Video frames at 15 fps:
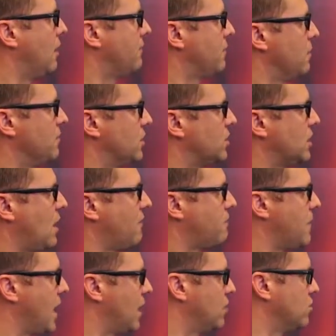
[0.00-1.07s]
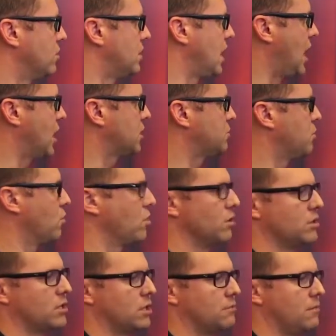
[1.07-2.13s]
from the SEF Manager
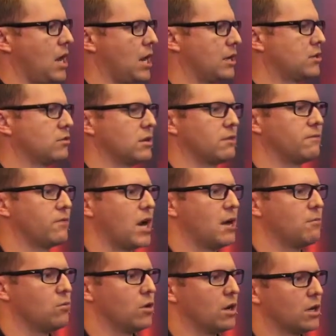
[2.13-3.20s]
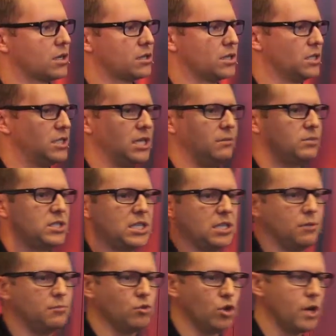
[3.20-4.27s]
dashboard to the monitoring framework, the deep sea
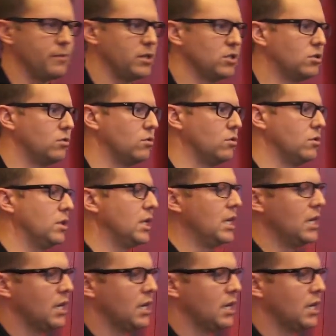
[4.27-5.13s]
deployment tool,